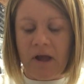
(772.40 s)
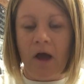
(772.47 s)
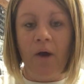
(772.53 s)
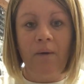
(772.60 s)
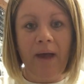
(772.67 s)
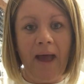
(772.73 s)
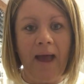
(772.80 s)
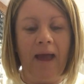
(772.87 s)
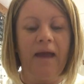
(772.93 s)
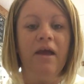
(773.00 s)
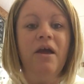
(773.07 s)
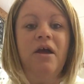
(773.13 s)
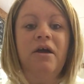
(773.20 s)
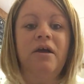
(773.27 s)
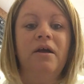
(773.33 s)
okay.
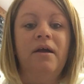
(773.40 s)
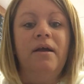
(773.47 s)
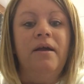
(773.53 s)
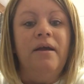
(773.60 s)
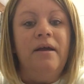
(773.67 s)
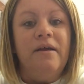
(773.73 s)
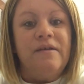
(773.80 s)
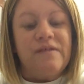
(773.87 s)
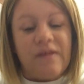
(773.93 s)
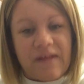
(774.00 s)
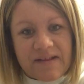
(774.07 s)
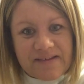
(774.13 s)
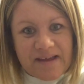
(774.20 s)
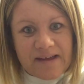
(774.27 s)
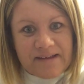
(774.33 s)
So
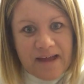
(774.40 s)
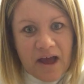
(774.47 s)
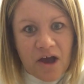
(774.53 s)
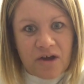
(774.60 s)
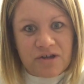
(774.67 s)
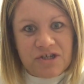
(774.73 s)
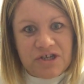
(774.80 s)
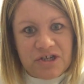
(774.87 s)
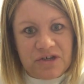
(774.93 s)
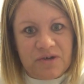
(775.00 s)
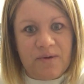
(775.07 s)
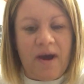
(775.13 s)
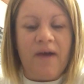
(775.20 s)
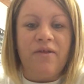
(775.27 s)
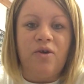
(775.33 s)
let's get down
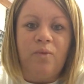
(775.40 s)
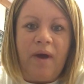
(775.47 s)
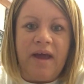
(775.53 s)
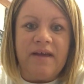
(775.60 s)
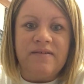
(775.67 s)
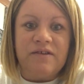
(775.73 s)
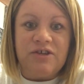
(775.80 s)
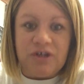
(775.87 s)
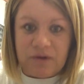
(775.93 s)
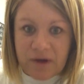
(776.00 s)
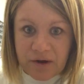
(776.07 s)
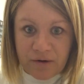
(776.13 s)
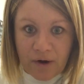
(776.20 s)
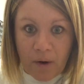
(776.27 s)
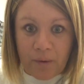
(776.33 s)
to other ways that you
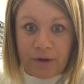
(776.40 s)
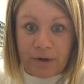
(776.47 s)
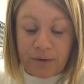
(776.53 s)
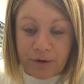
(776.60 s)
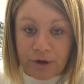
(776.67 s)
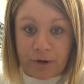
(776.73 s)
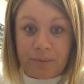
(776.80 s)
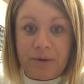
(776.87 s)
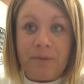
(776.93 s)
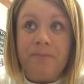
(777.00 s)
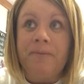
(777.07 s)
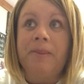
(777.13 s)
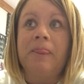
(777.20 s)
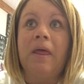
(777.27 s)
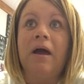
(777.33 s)
can grow your group.
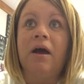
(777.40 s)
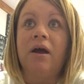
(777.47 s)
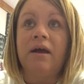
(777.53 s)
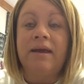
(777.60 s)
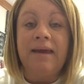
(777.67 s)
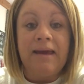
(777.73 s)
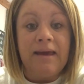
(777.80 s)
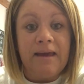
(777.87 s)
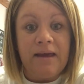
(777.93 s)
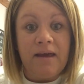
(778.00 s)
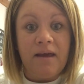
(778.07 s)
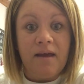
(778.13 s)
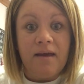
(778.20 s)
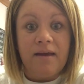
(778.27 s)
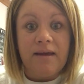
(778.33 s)

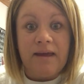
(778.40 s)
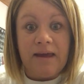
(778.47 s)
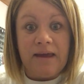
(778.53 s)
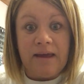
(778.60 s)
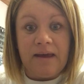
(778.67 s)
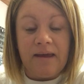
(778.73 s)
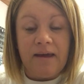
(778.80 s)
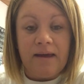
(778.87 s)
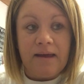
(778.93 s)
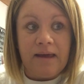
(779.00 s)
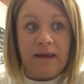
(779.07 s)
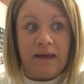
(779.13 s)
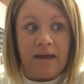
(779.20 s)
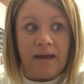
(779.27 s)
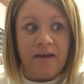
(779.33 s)
Key
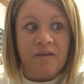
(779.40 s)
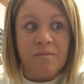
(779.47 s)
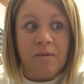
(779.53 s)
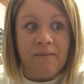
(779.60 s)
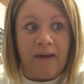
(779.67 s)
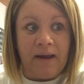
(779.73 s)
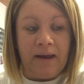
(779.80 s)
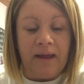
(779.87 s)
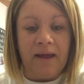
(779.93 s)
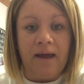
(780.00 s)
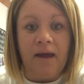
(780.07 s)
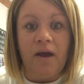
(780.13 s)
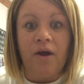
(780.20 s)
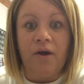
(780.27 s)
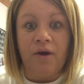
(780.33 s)
is providing
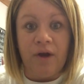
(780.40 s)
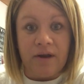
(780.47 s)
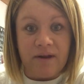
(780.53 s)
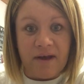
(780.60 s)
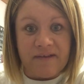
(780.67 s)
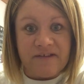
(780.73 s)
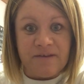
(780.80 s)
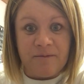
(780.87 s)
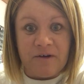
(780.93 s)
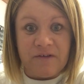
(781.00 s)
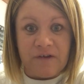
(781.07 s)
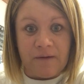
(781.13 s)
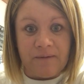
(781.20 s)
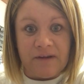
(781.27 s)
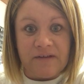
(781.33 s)
good customer
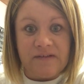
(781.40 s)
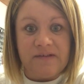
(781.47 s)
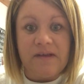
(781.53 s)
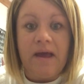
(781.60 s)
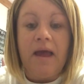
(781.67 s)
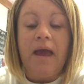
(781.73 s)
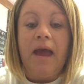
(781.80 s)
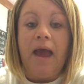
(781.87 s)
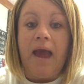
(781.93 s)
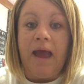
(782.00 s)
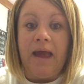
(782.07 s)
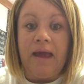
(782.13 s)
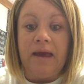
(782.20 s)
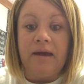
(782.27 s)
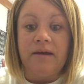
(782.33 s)
service
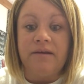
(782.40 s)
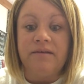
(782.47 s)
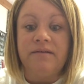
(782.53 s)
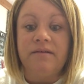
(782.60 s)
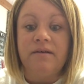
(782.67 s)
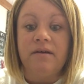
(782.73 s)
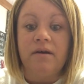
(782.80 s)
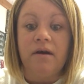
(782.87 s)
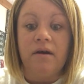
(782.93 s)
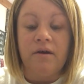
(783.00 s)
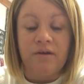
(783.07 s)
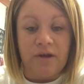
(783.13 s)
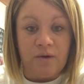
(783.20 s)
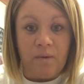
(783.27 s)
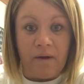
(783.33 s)
and a
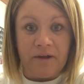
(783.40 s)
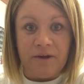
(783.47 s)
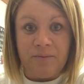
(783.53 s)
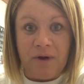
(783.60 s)
good quality